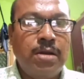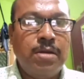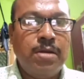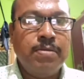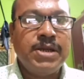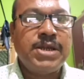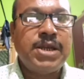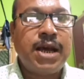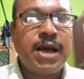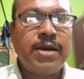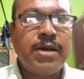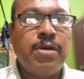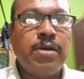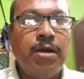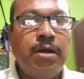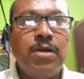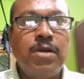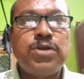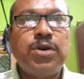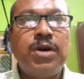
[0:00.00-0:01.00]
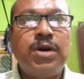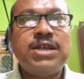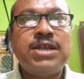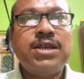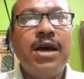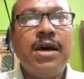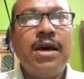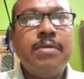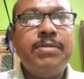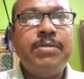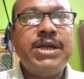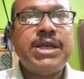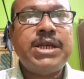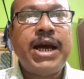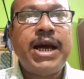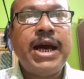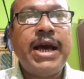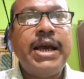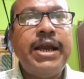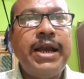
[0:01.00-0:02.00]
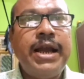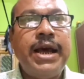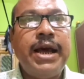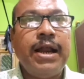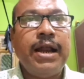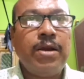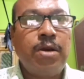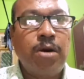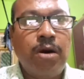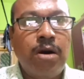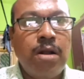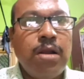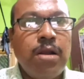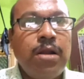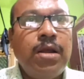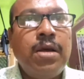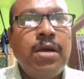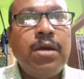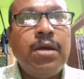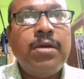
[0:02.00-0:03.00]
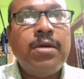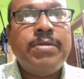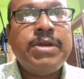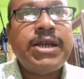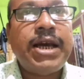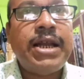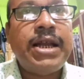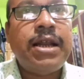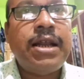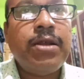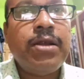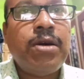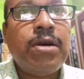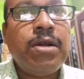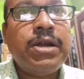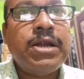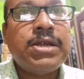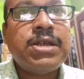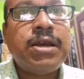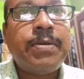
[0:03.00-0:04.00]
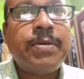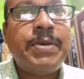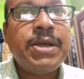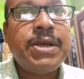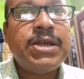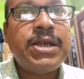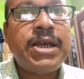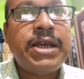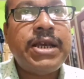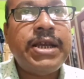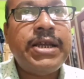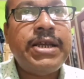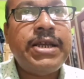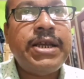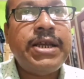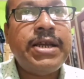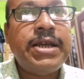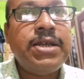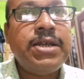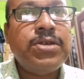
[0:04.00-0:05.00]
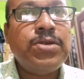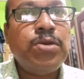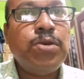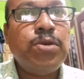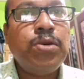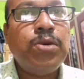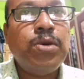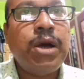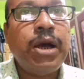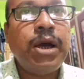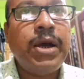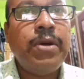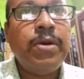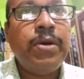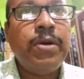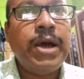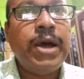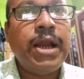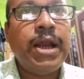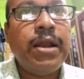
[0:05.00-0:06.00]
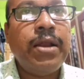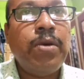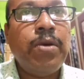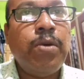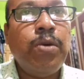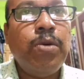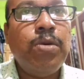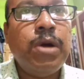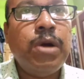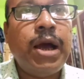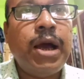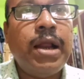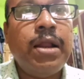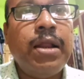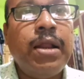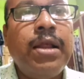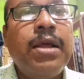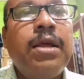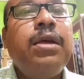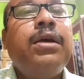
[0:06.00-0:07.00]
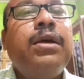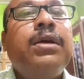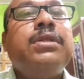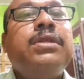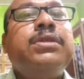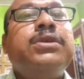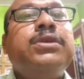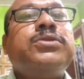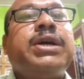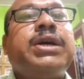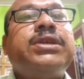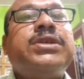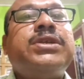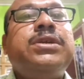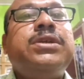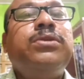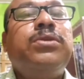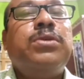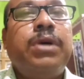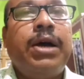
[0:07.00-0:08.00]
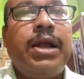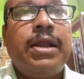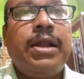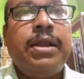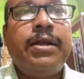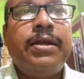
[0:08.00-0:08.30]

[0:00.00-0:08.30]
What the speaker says: Methanol, also called as methyl alcohol. Methyl alcohol. The suffix added here is OL. OL. You can see OL.